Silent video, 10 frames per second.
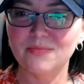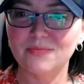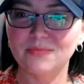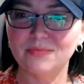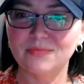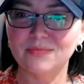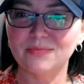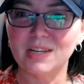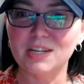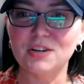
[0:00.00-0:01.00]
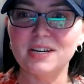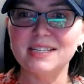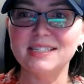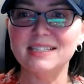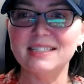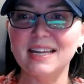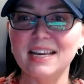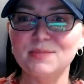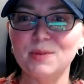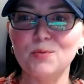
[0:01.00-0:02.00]
Tracy says, today
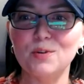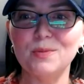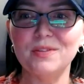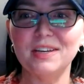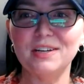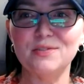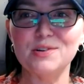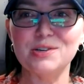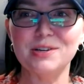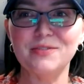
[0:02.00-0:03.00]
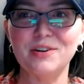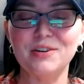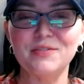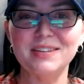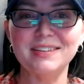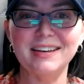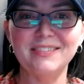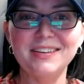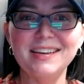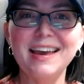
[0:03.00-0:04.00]
is my 1 month anniversary of RV life.
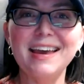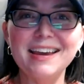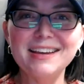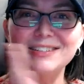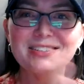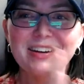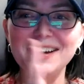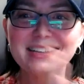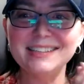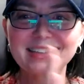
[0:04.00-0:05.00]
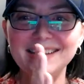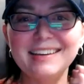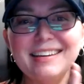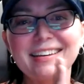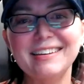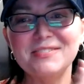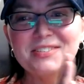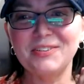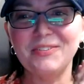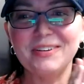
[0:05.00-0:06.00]
Yay, Tracy. I'm
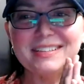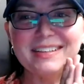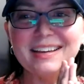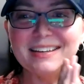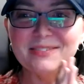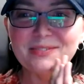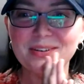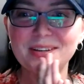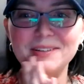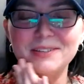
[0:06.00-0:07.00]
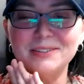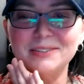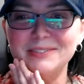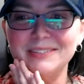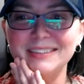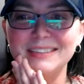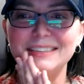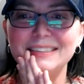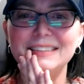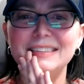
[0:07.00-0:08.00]
so excited for you.
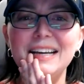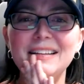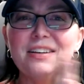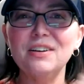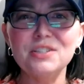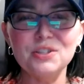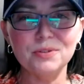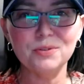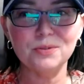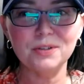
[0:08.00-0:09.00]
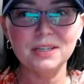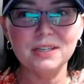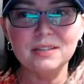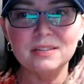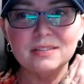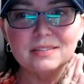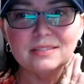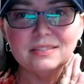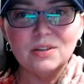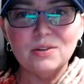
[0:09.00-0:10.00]
I think, aren't you in Oregon?
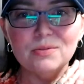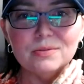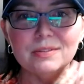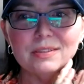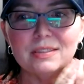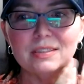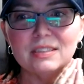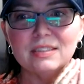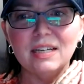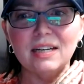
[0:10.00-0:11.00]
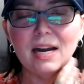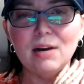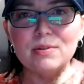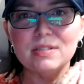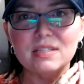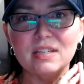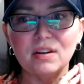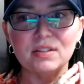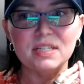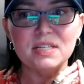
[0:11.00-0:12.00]
No? Yeah. How is it there?
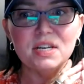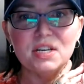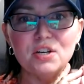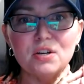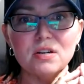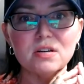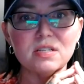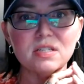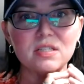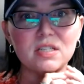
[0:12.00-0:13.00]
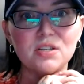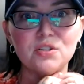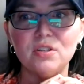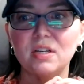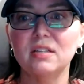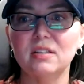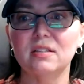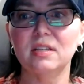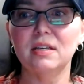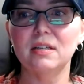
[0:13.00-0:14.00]
Because I did hear yesterday that
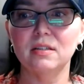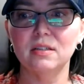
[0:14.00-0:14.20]
they're